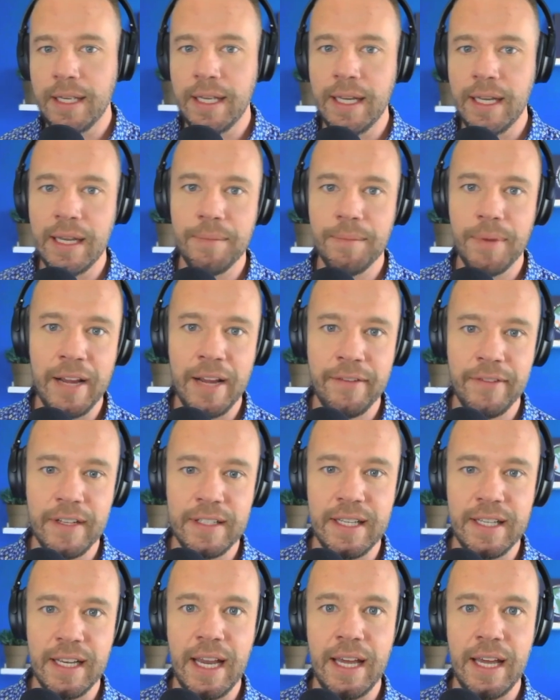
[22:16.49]
eating
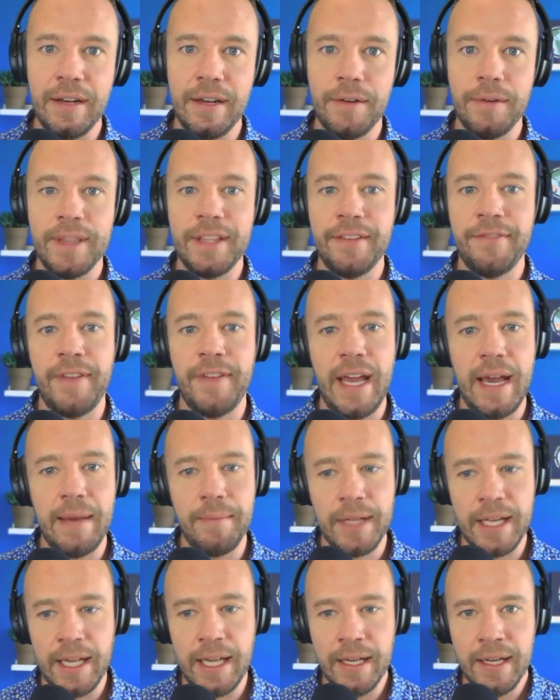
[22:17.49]
breakfast together with the
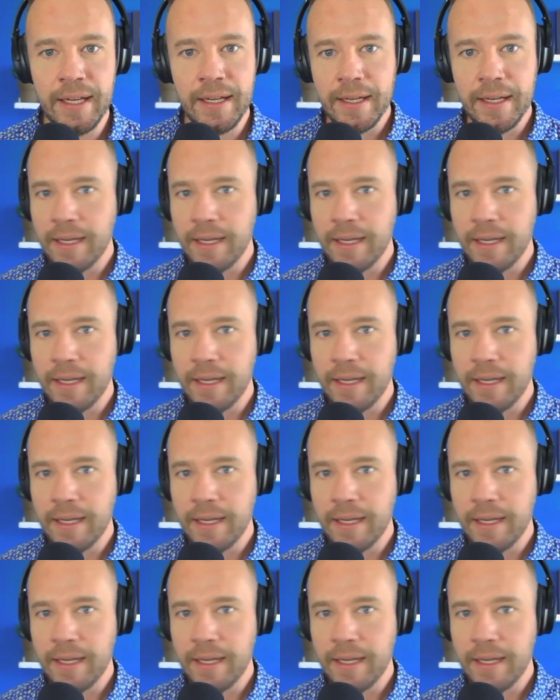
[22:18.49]
family,